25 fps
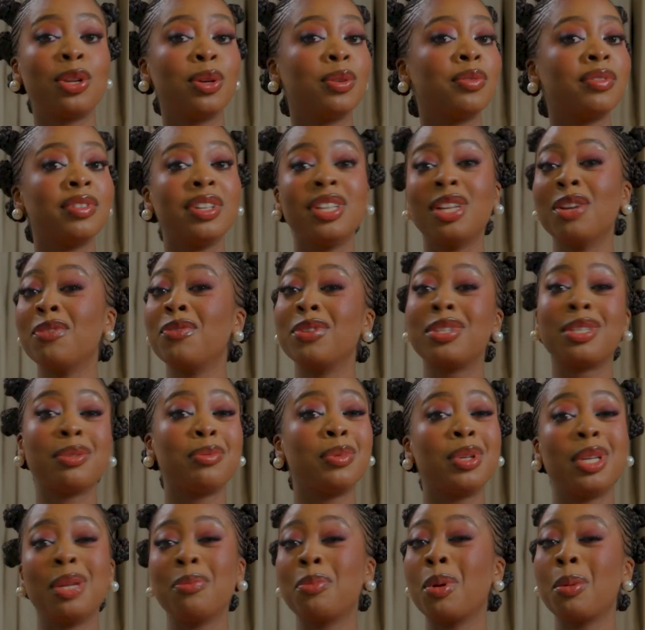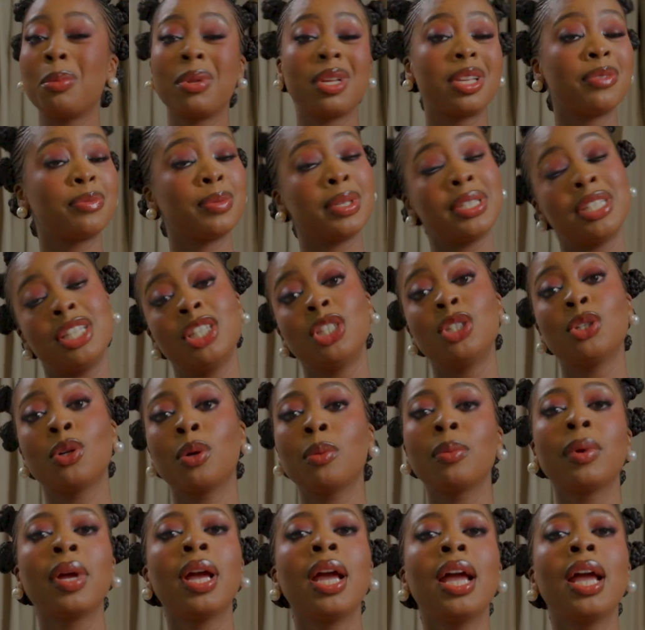of inevitable in a public facing job,